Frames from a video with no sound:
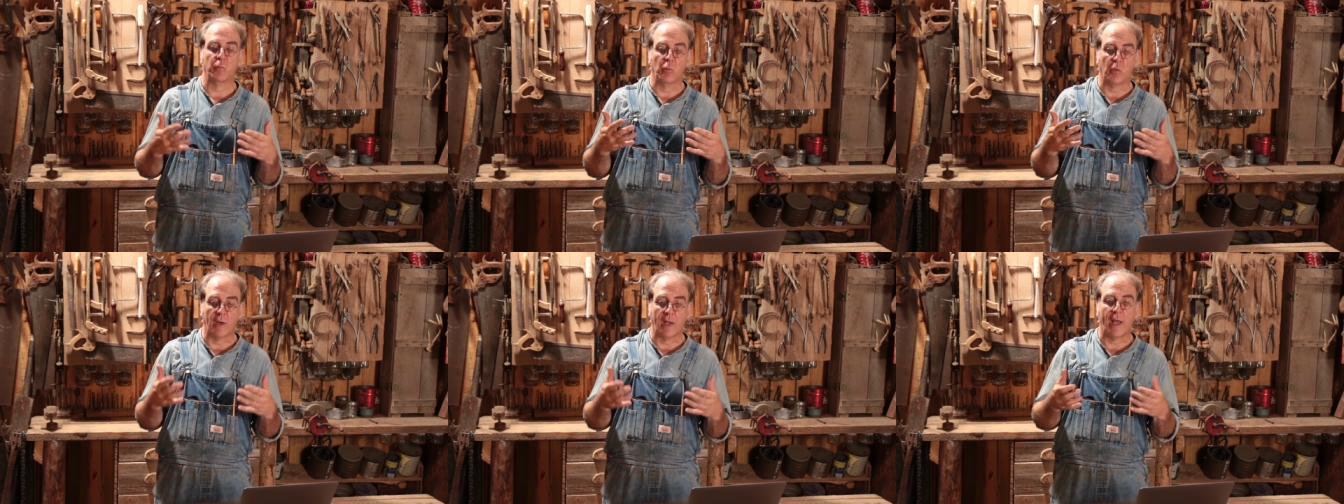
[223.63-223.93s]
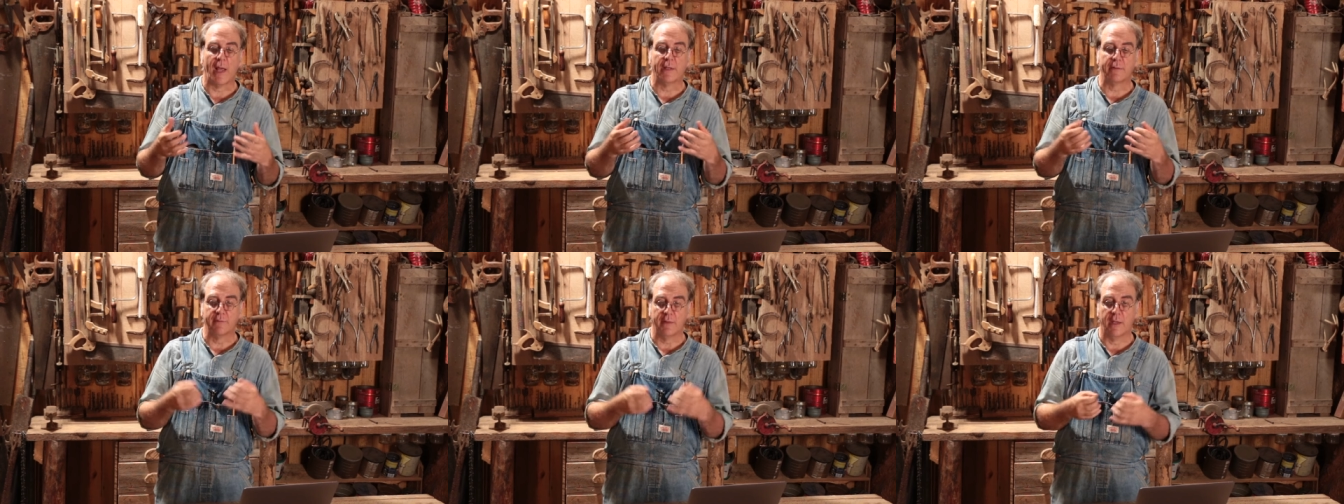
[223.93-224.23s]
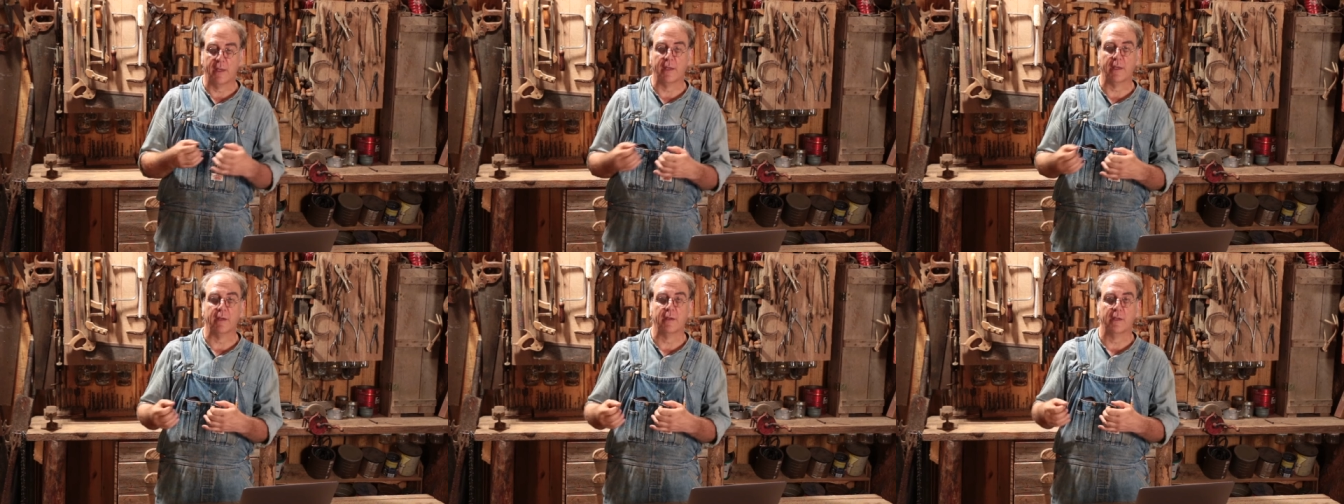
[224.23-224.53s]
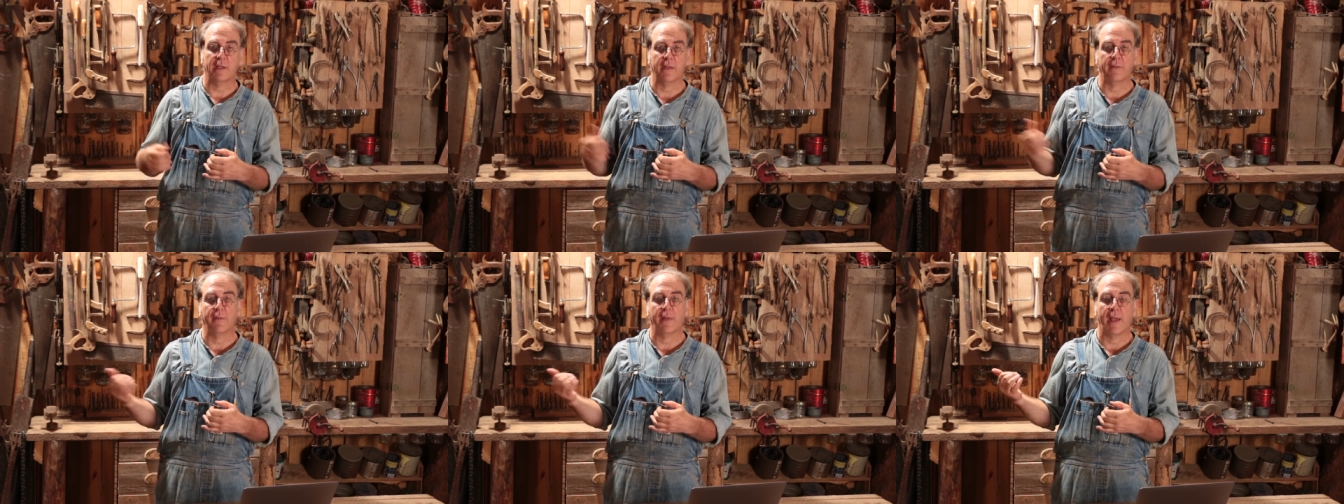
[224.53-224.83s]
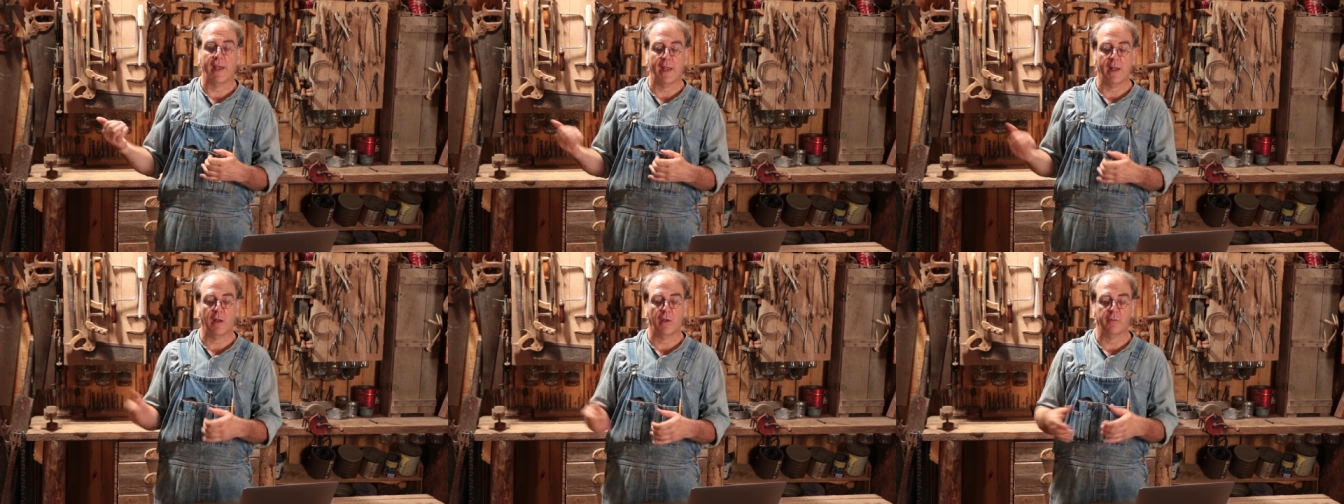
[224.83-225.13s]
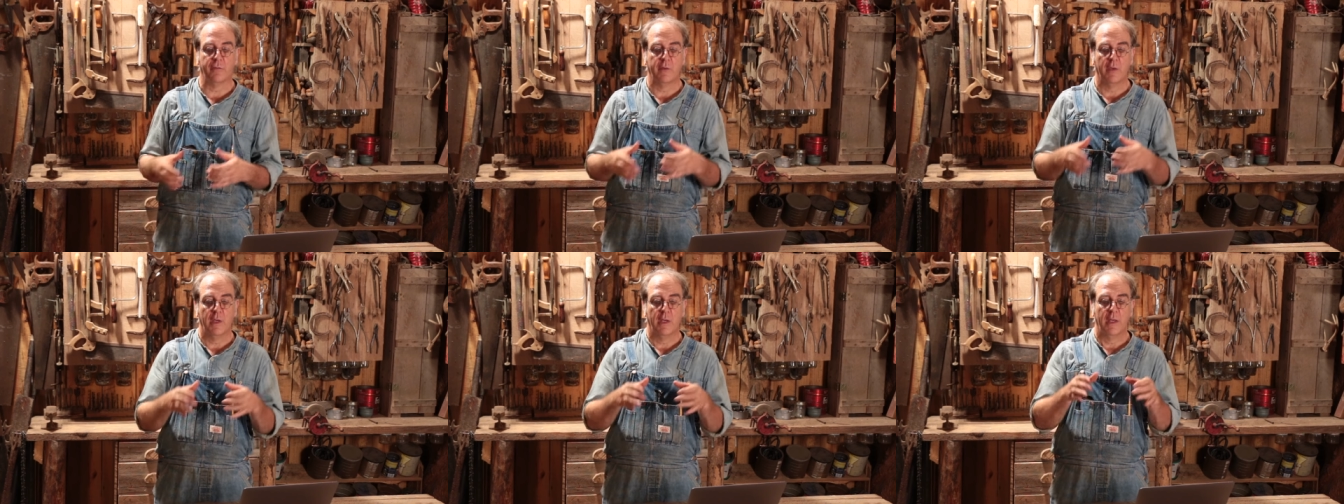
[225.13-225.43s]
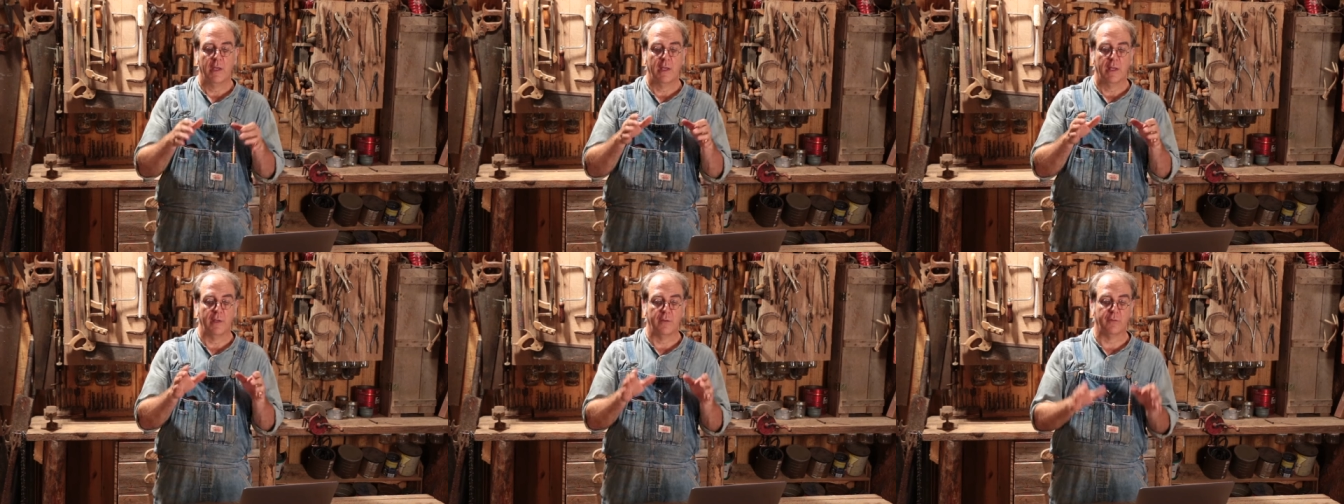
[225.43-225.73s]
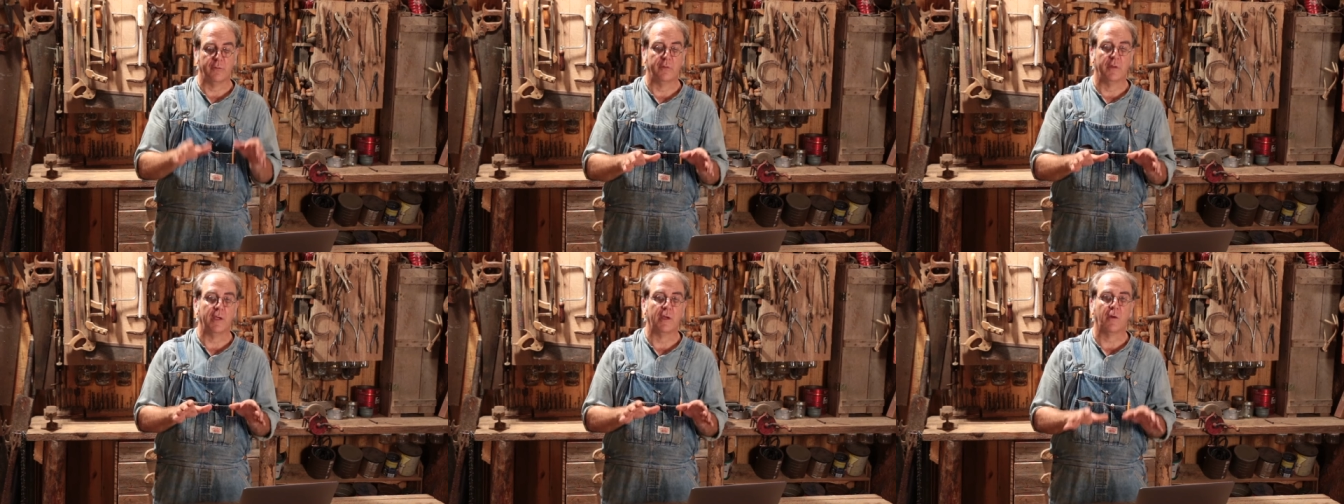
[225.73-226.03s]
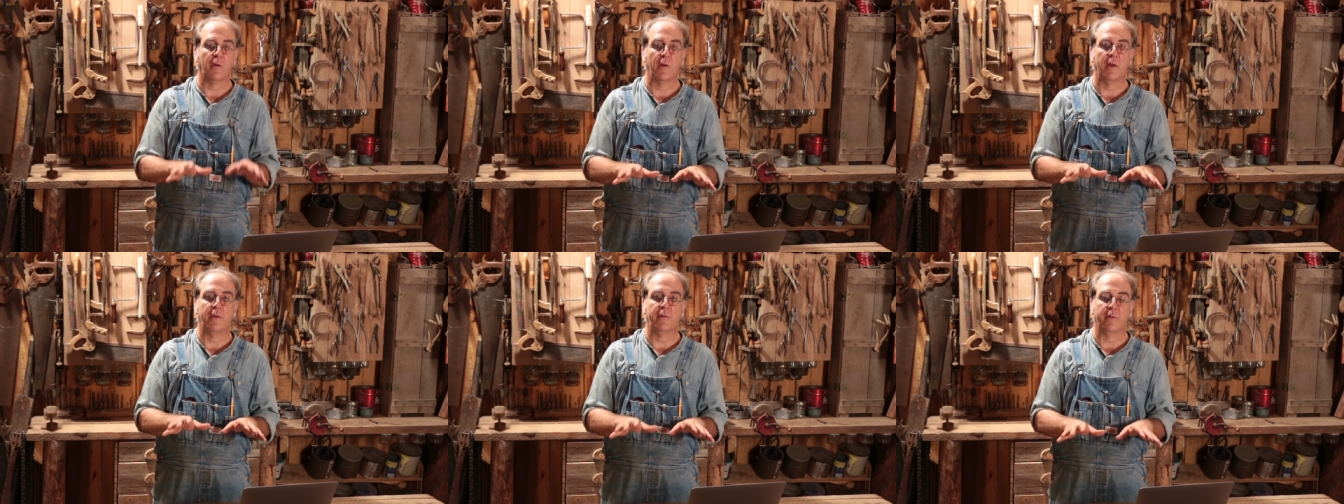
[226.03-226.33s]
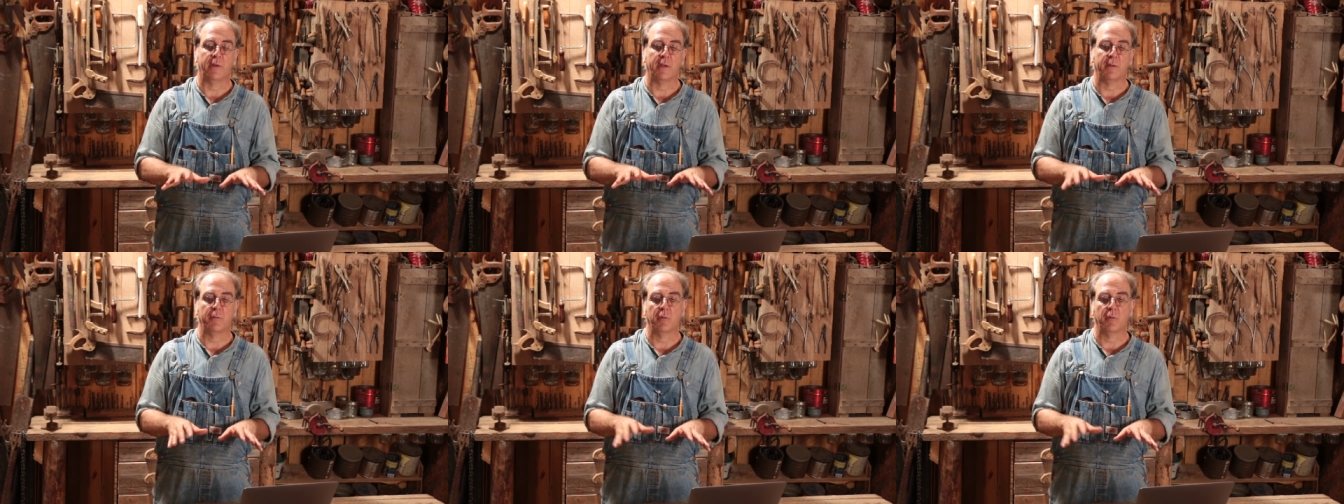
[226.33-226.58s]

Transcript: what I take in the house, is decreasing.